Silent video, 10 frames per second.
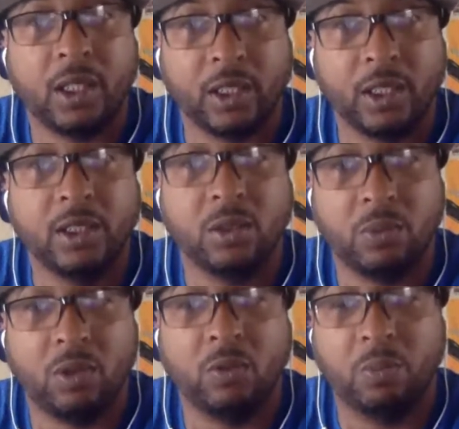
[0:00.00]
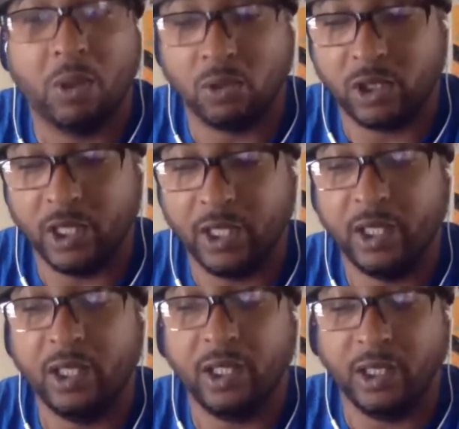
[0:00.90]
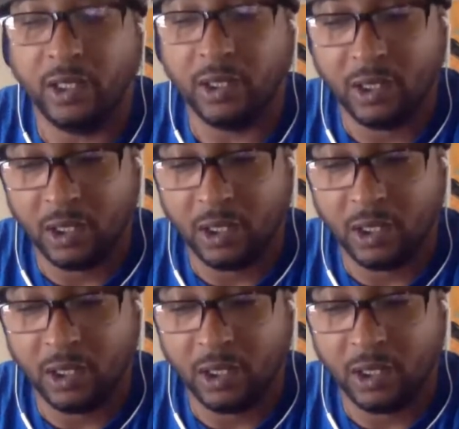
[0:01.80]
like he's the one who posted it, and